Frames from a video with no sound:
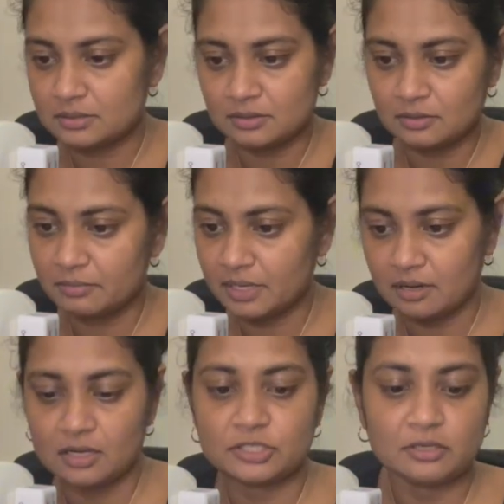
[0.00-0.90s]
Oh my
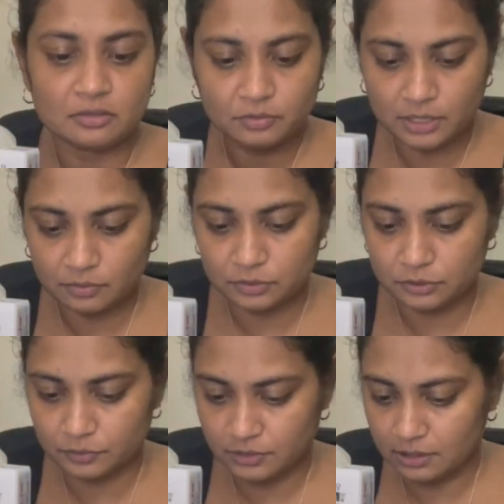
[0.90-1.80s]
gosh, I don't know what I would do
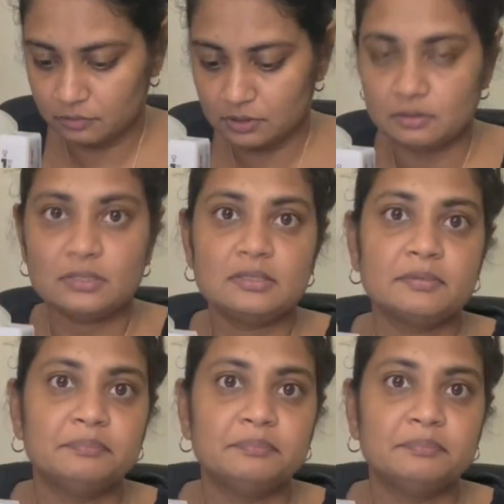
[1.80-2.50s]
without these.